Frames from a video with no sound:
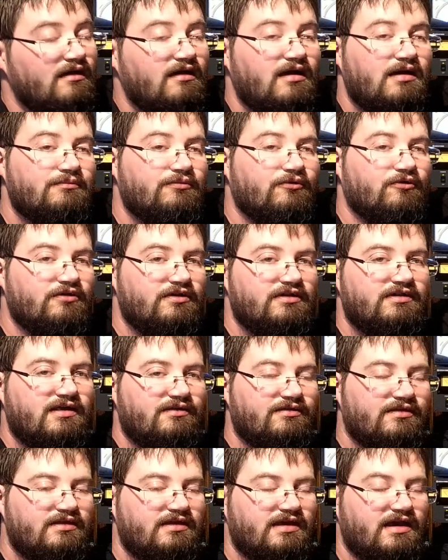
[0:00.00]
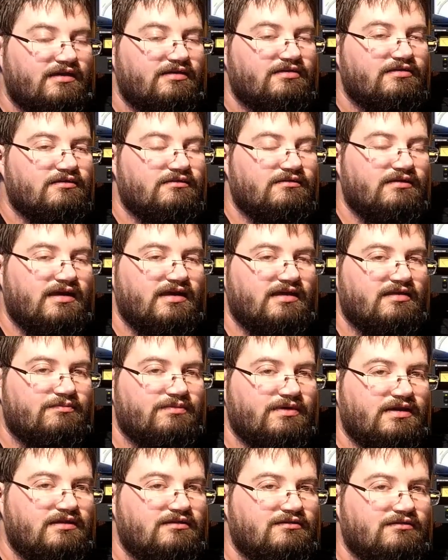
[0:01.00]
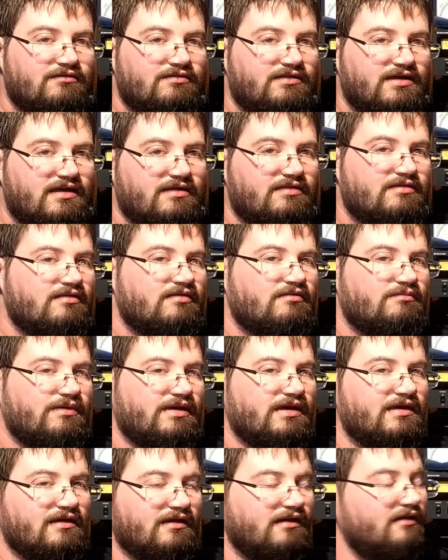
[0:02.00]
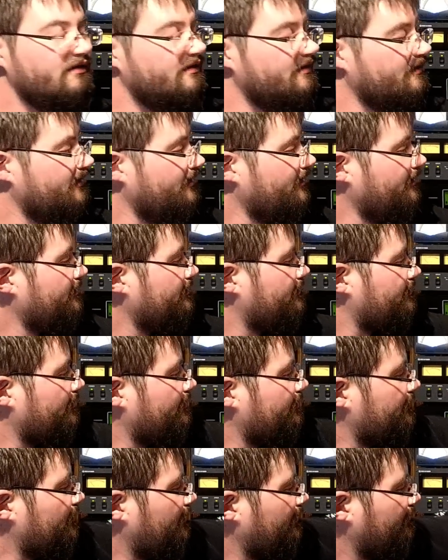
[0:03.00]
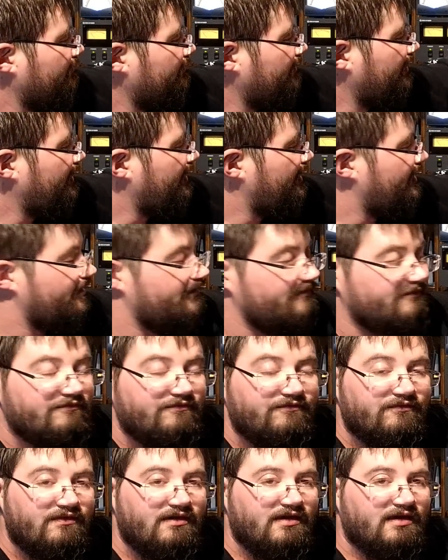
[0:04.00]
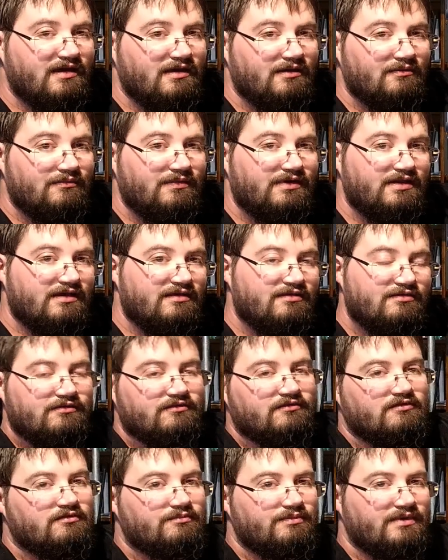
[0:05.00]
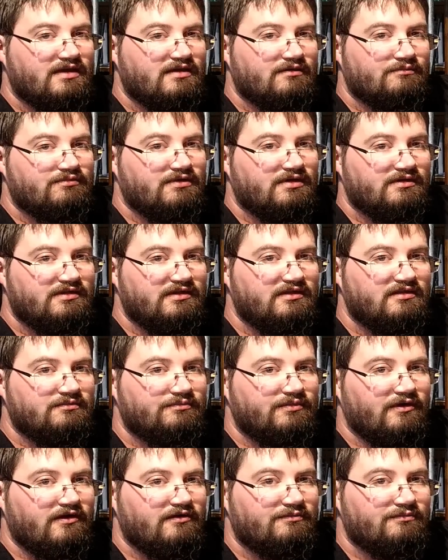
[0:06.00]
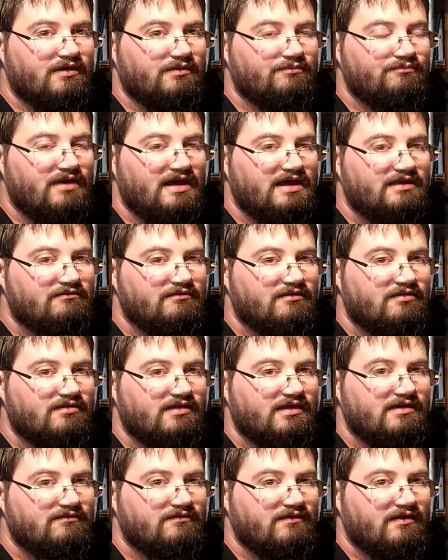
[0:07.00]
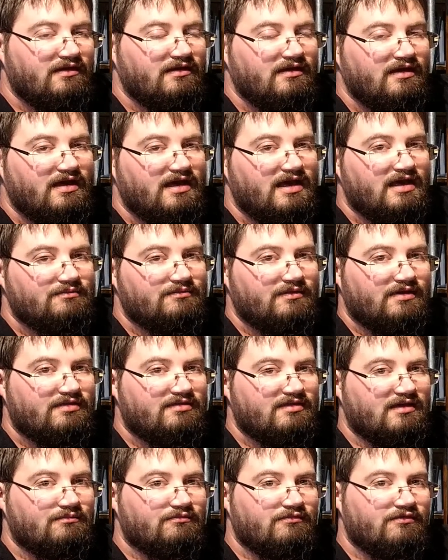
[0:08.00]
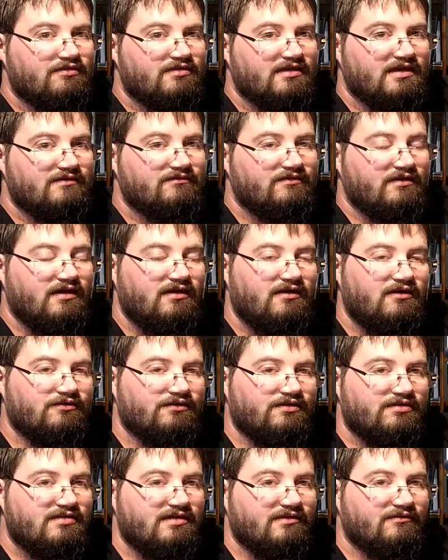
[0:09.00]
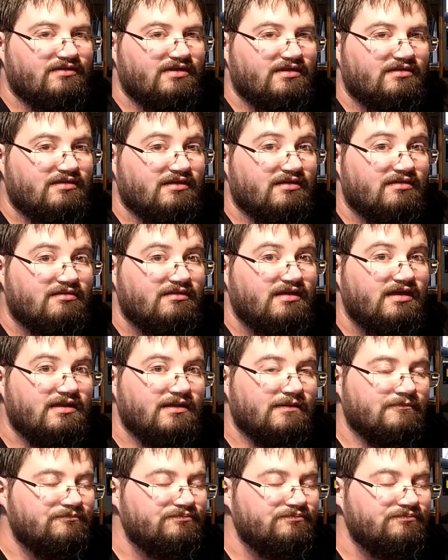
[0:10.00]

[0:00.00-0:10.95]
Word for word: I bought another Yaesu S P two thousand speaker so that I could have um, an external speaker plugged into both my main receiver and my sub receiver on the seventy-six ten.